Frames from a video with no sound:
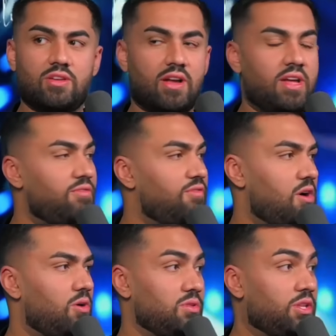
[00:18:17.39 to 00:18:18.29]
their
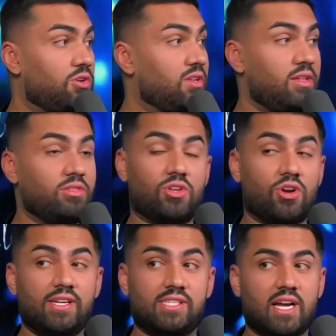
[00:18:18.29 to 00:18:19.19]
info, literally in
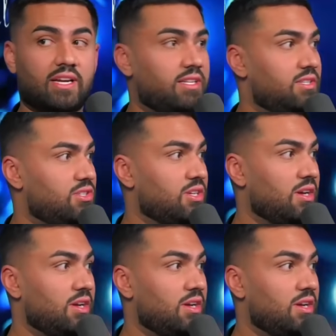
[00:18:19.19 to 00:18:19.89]
thirty seconds,